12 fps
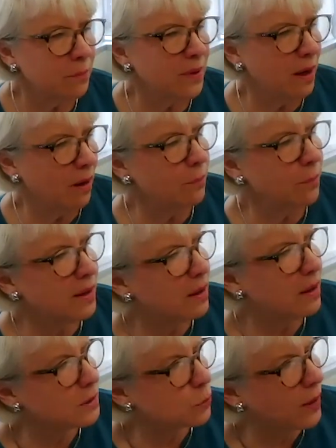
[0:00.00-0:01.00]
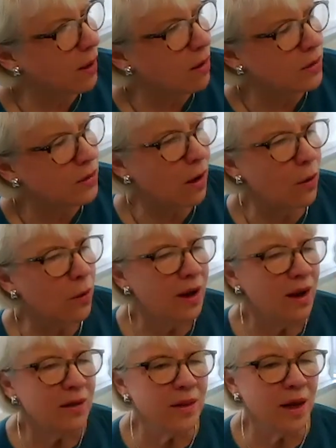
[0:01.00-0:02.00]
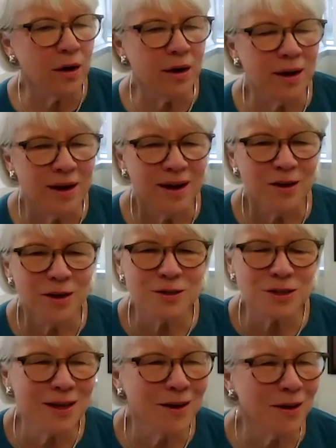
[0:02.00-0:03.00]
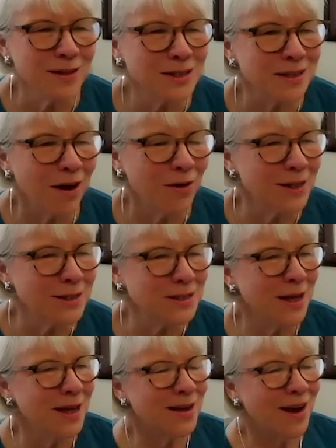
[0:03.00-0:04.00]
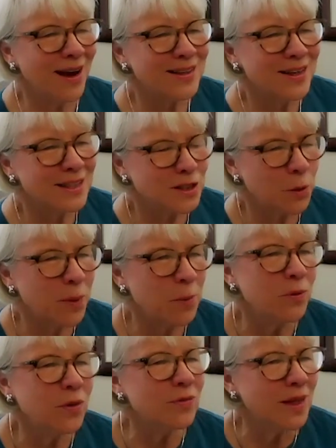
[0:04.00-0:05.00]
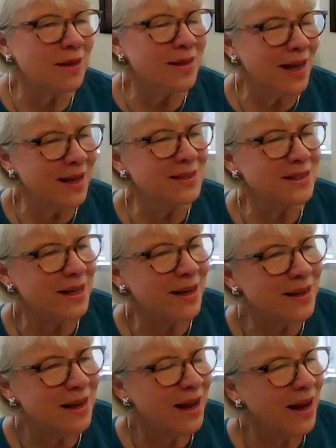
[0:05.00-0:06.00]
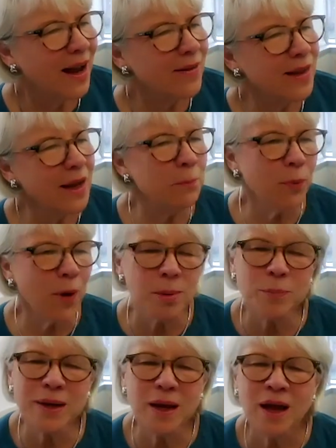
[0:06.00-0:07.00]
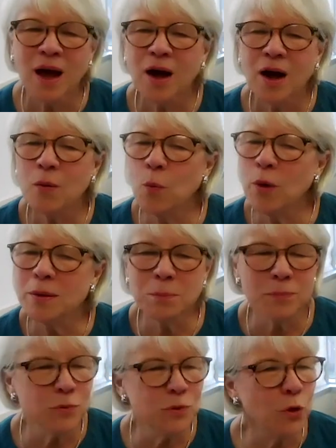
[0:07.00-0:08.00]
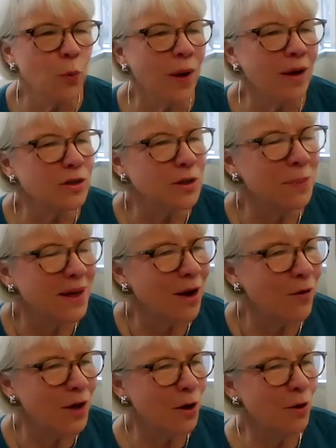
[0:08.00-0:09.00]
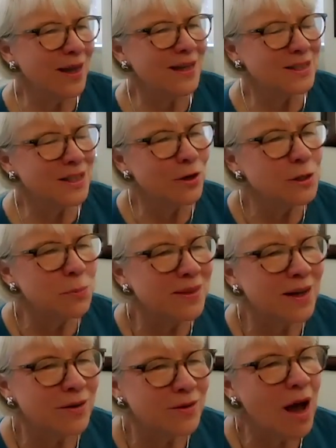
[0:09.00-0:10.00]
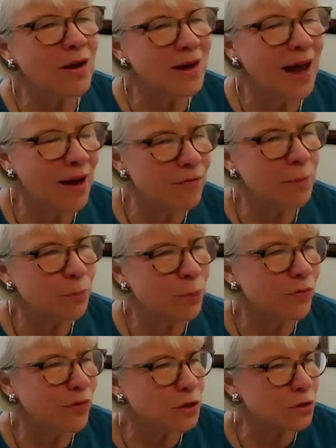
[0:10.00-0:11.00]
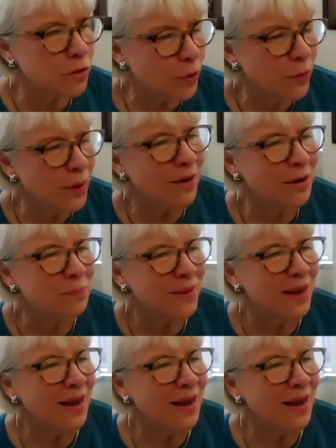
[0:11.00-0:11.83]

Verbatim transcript: You know, but as we all know, there you see us on a singing contest, there are people that think they can sing and they probably would do well to be karaoke singers, but they're not going to have a professional career.